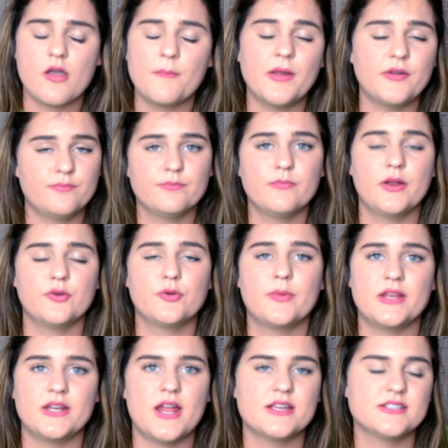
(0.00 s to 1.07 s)
my, my
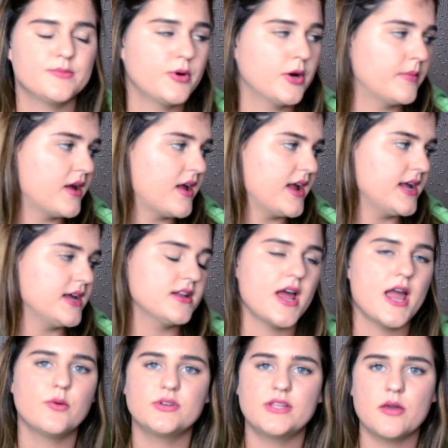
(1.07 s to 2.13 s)
roommate and I's apartment, and
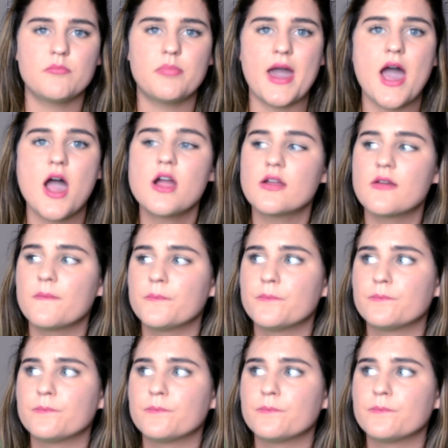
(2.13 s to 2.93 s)
I would get back